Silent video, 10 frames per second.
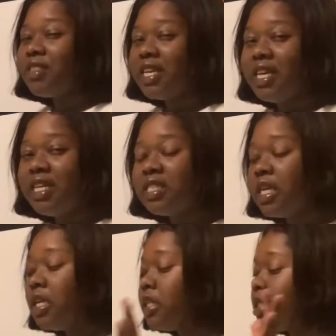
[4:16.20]
things.
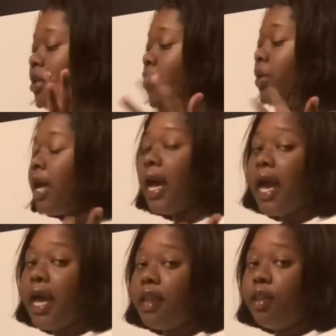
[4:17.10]
So what
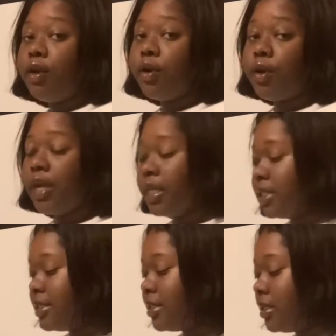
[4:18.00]
I learned is
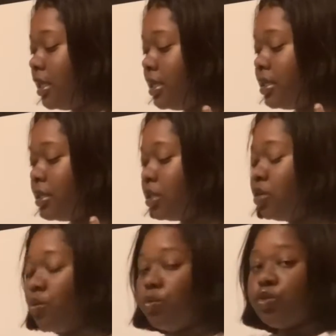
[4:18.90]
is
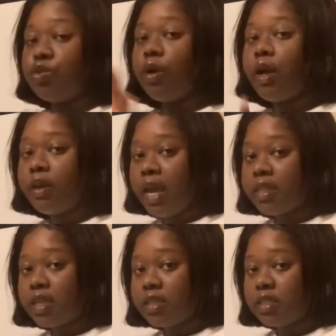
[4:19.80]
to drown out
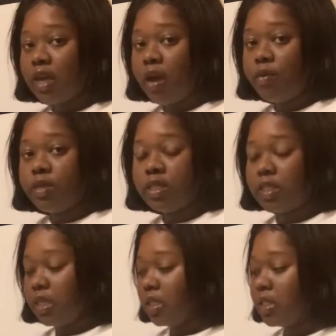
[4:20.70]
that sourness
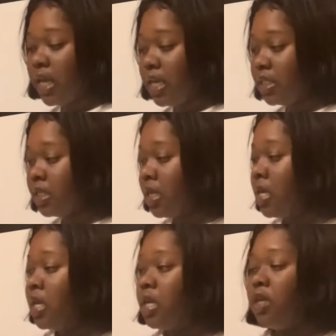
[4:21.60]
and that taste.
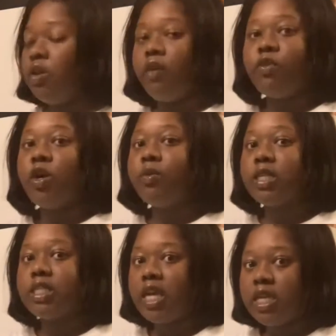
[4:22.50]
You know, if you don't want
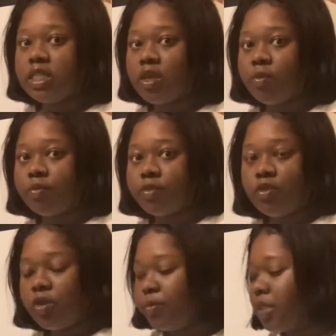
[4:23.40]
to taste so you
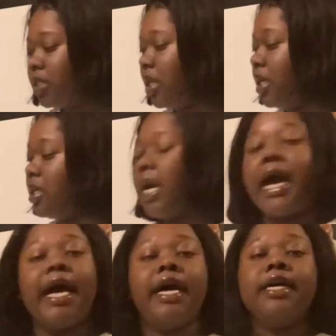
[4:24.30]
know much of that,
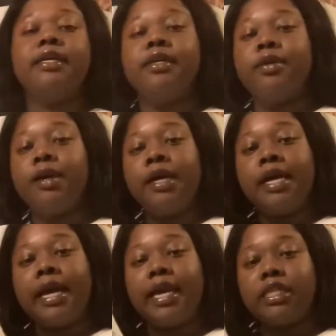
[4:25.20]
I
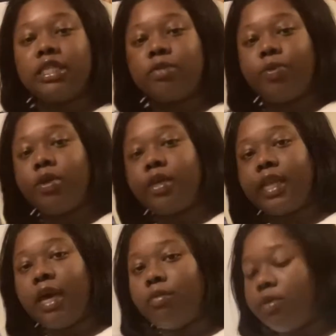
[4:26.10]
just put a
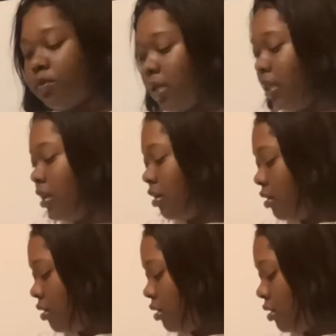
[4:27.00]
lot of milk in there